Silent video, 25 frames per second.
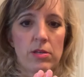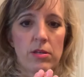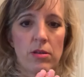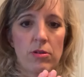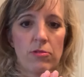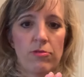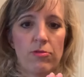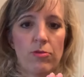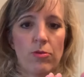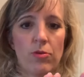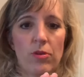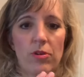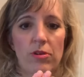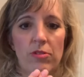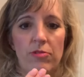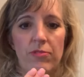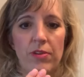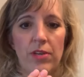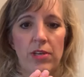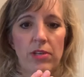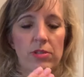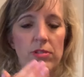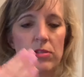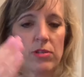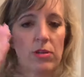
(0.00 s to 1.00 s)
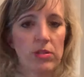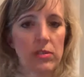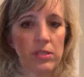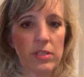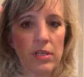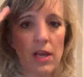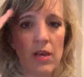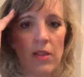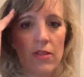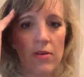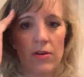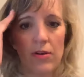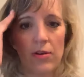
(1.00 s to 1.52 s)
4 fingers all
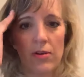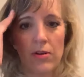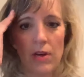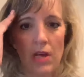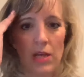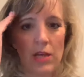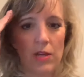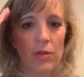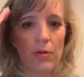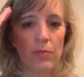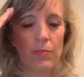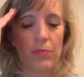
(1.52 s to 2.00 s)
together, and you